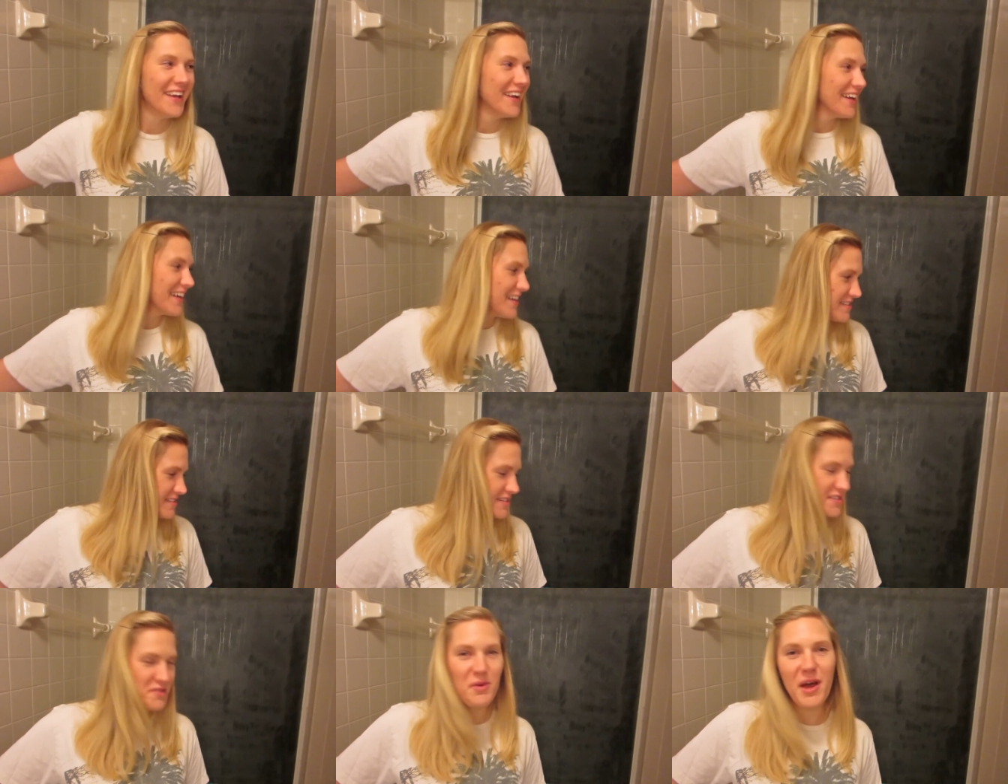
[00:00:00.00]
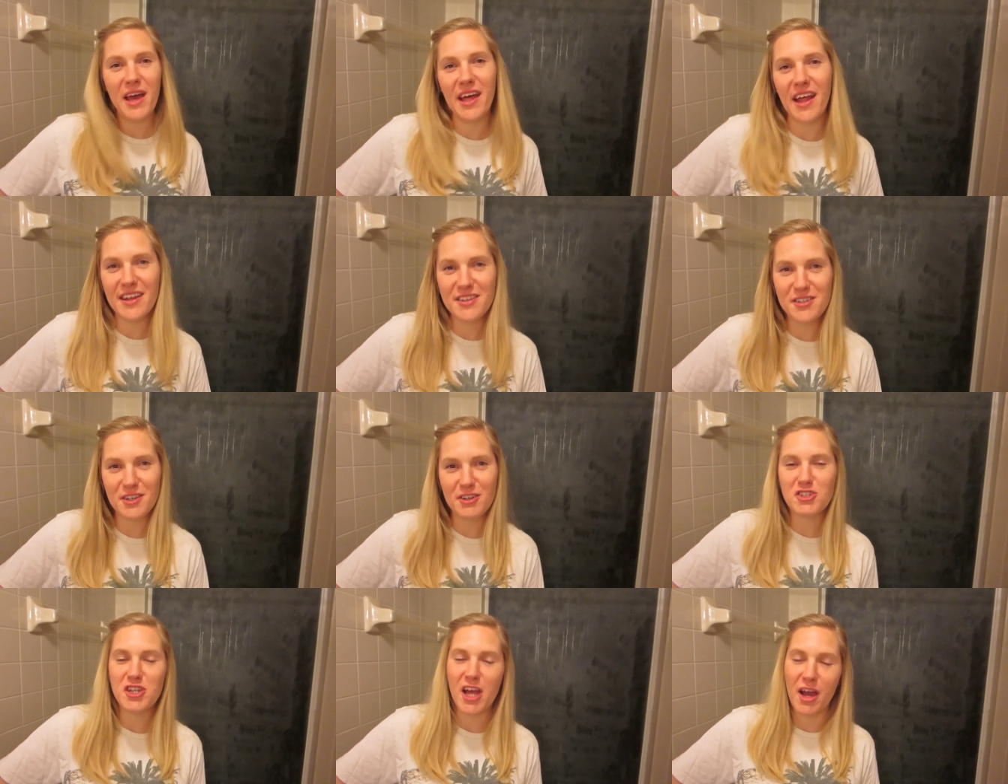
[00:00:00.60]
Because it's wet. I
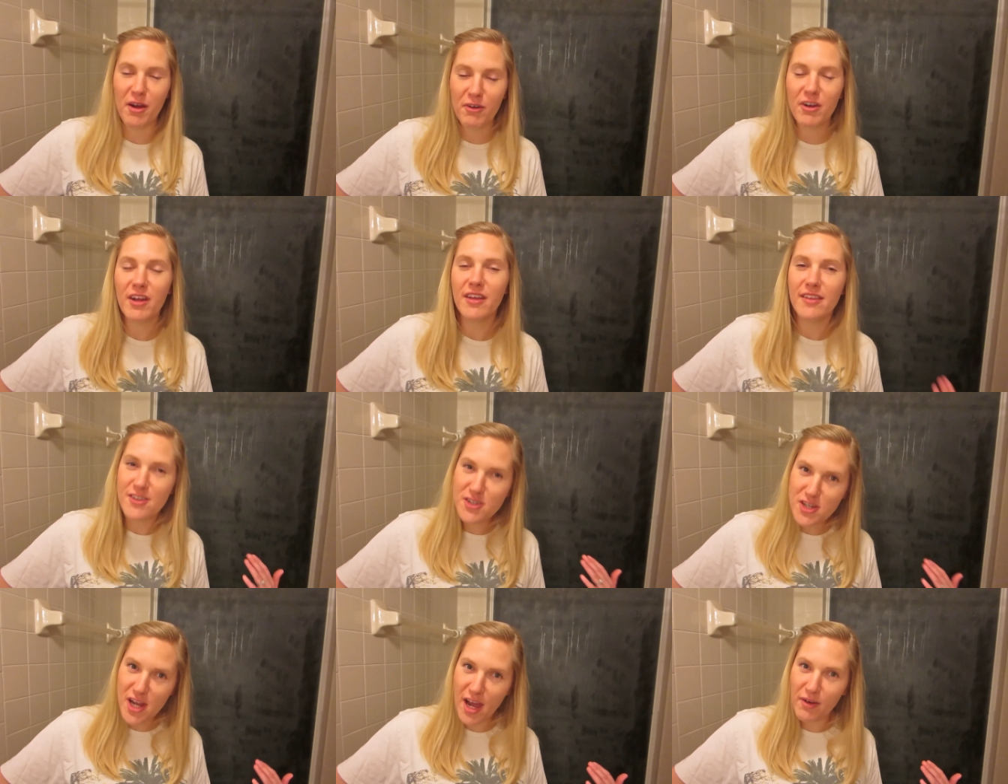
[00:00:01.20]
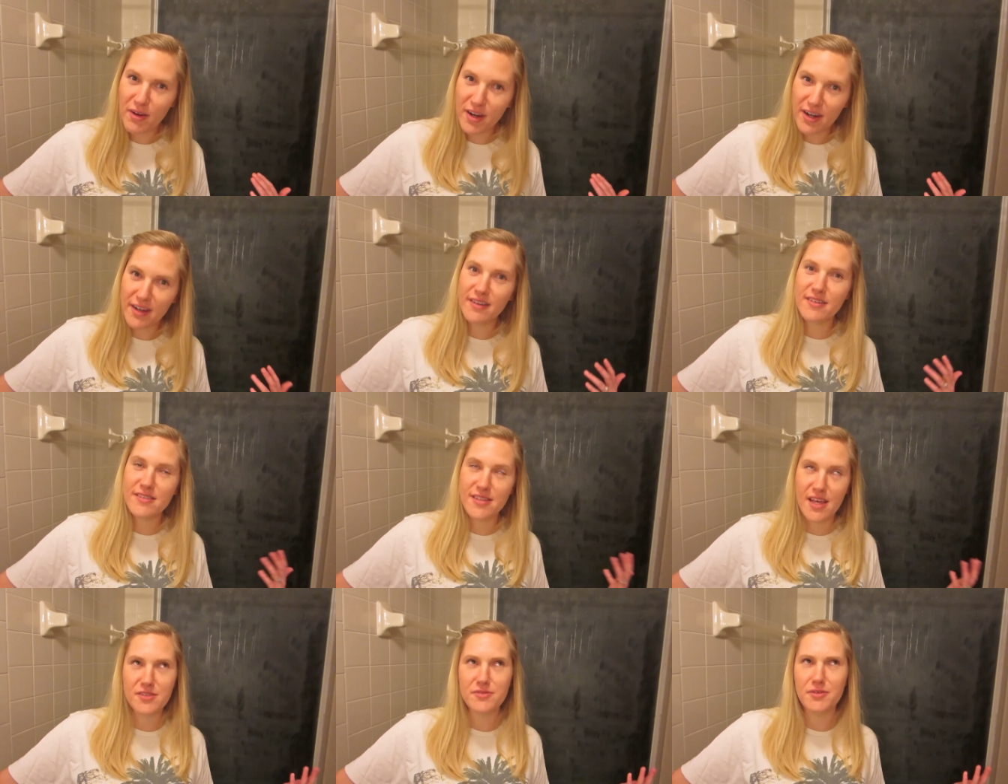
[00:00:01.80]
took a shower in the shower.
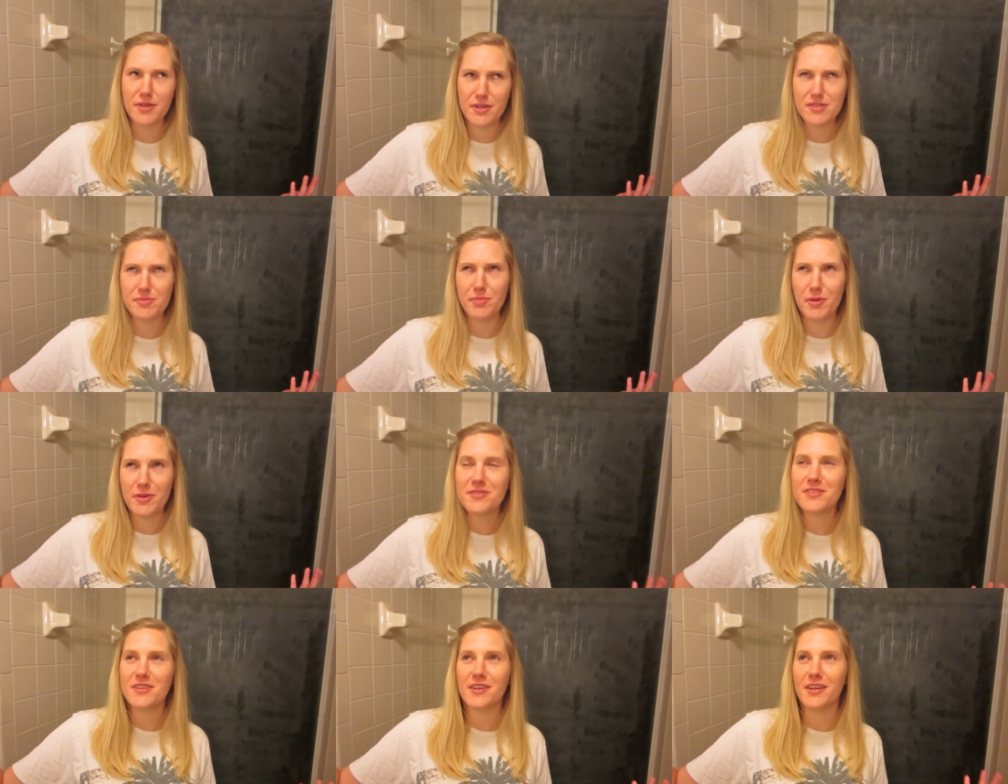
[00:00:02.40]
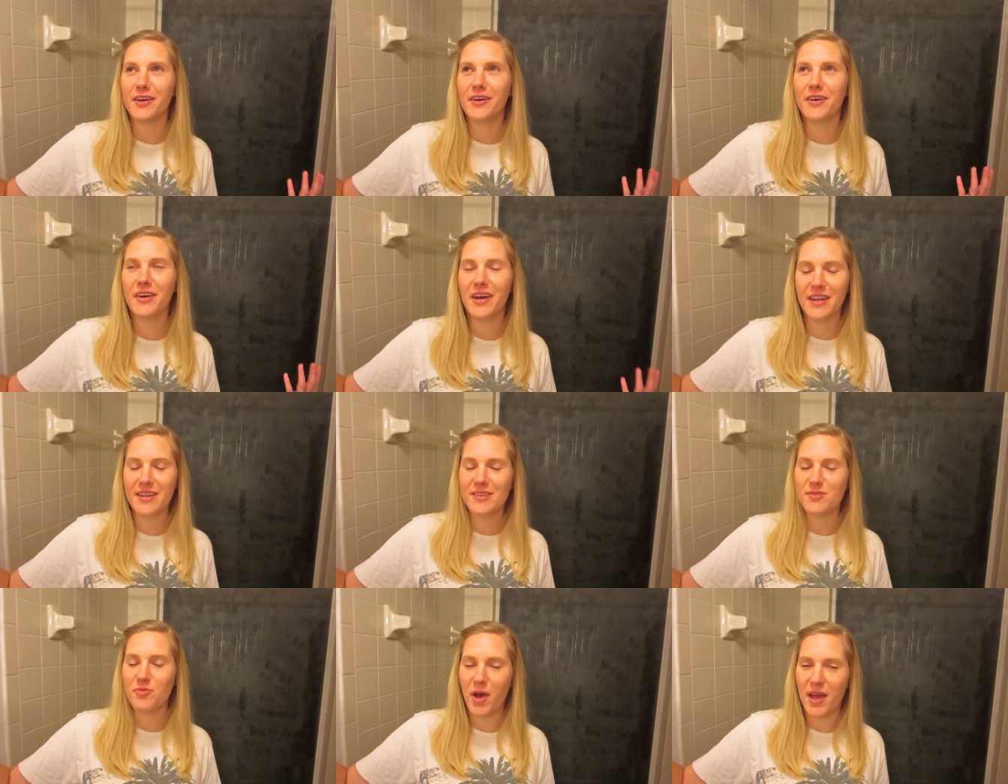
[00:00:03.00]
Because that's what you're supposed to do.
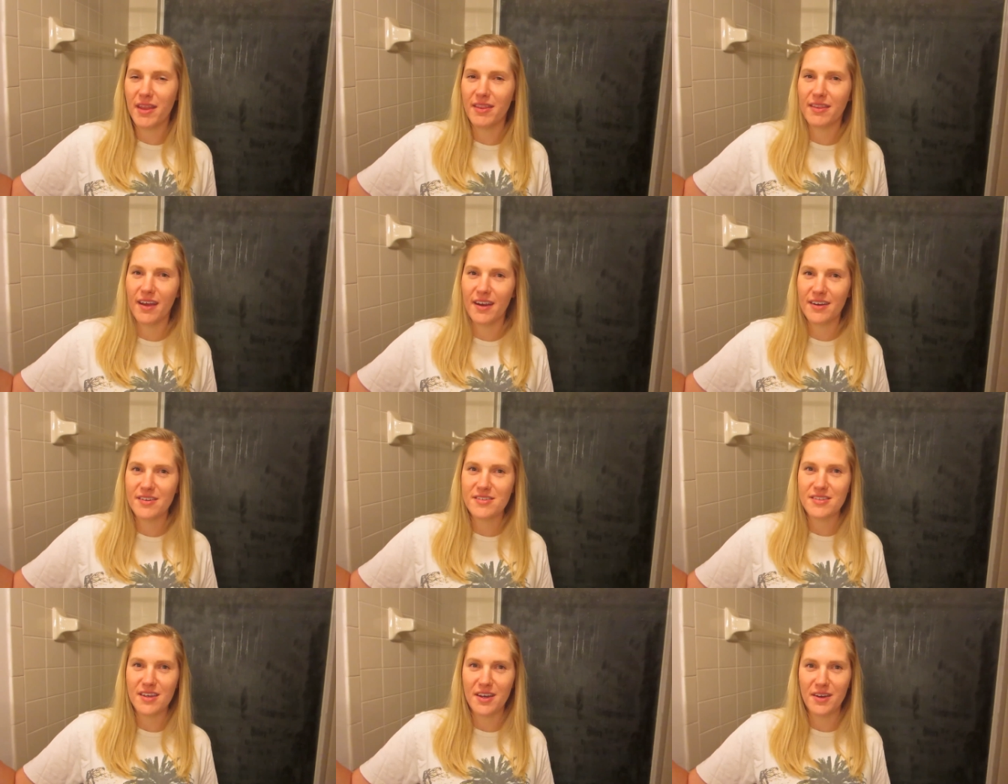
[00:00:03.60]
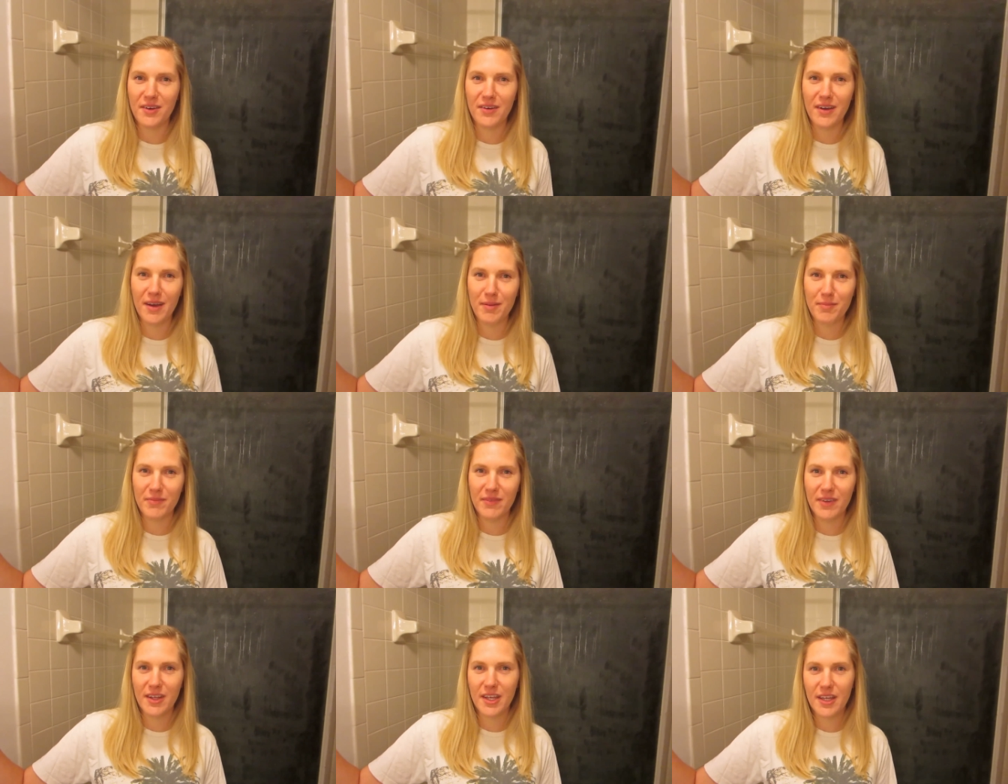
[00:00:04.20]
And it's wet in there. So
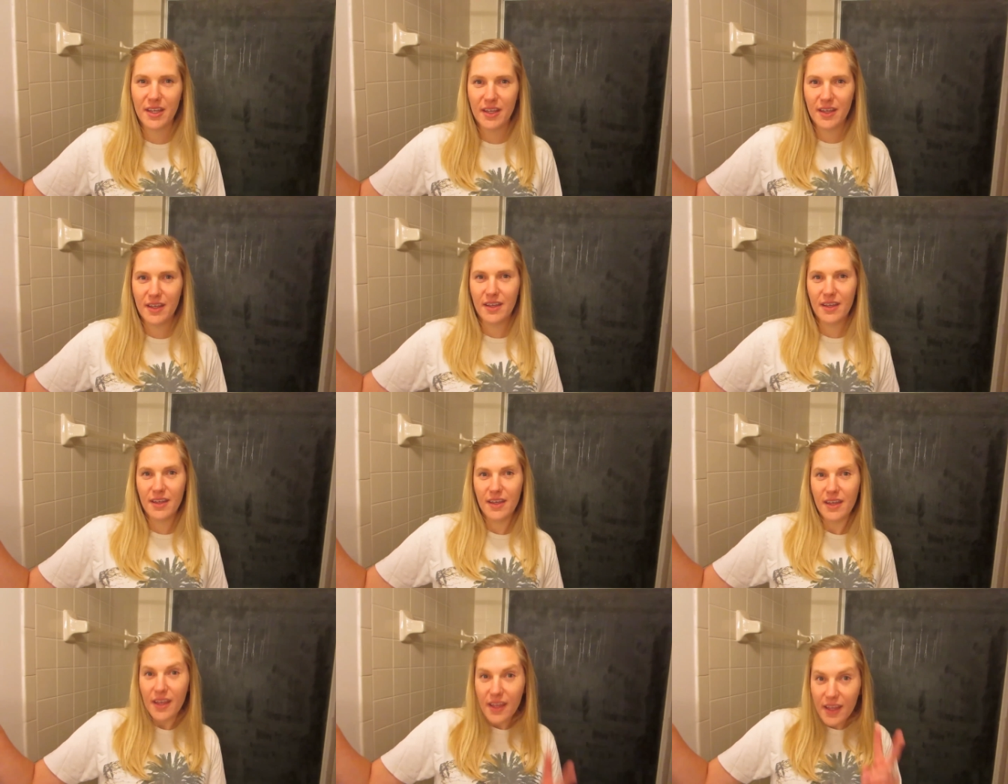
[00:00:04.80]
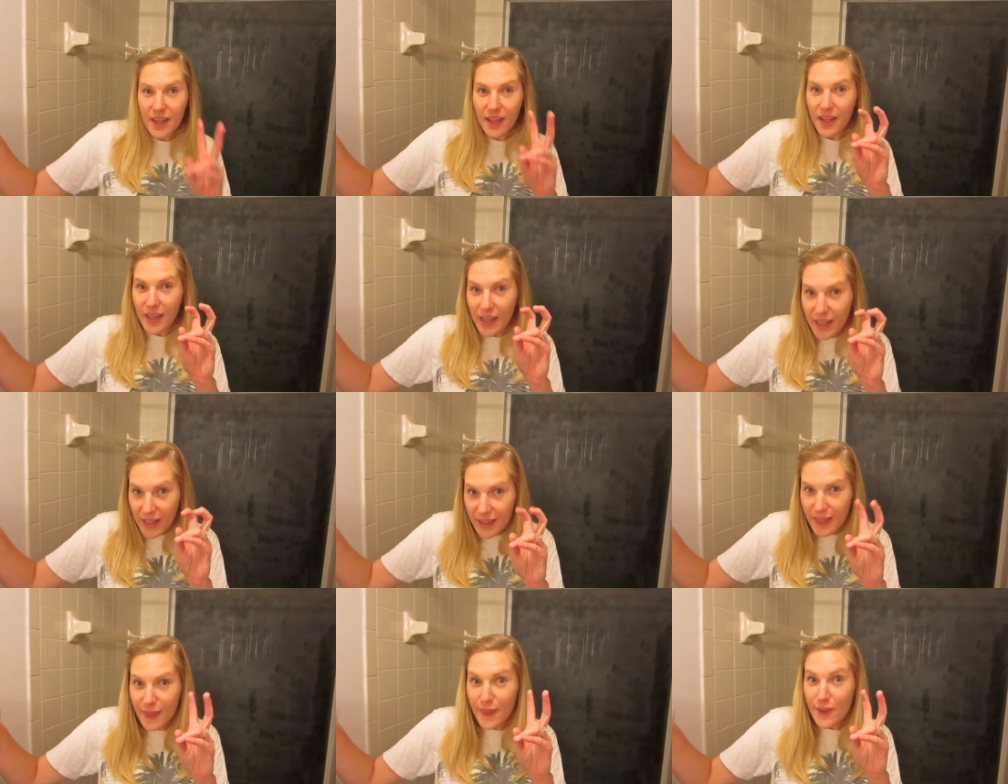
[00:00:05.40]
I'm
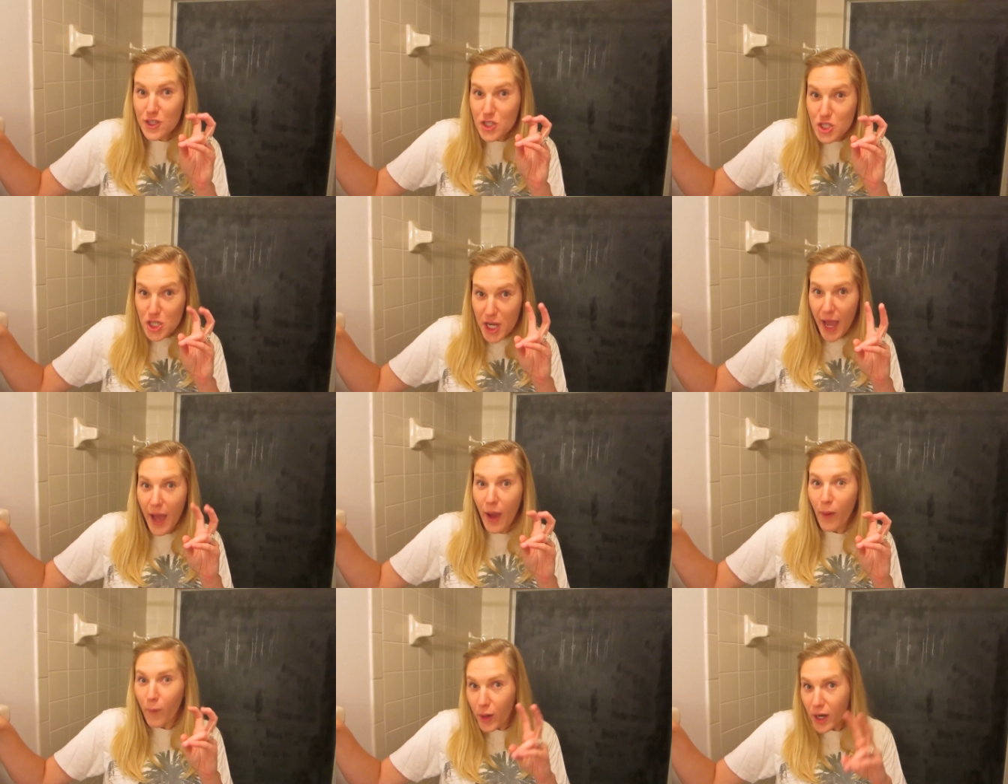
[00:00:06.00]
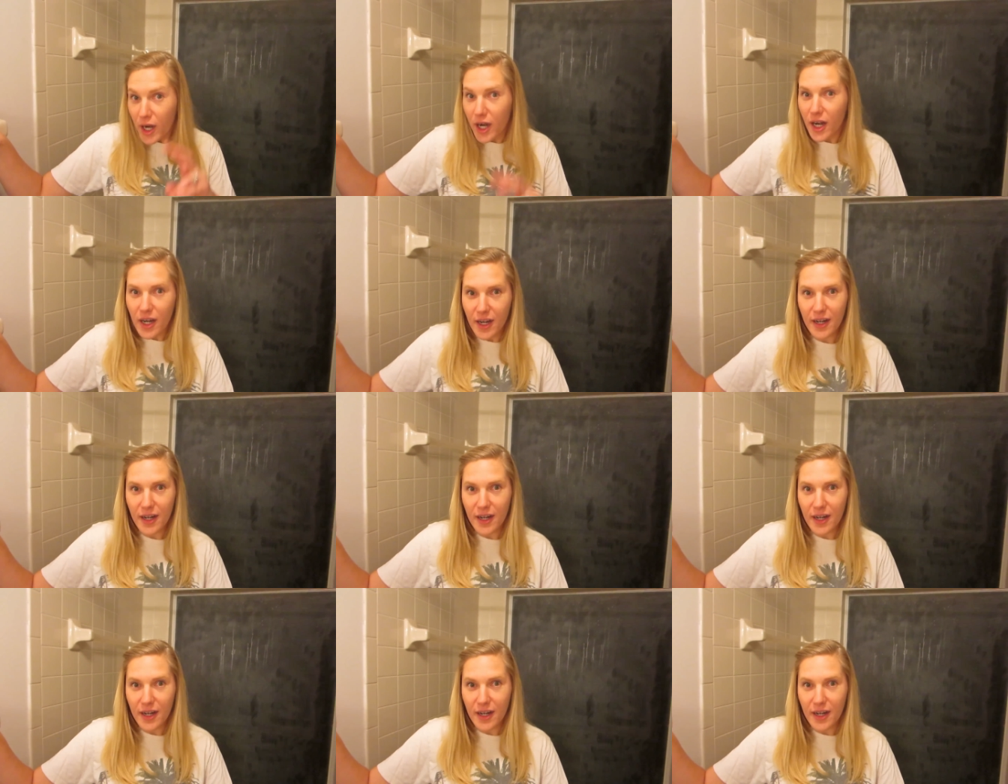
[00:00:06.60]
in the shower.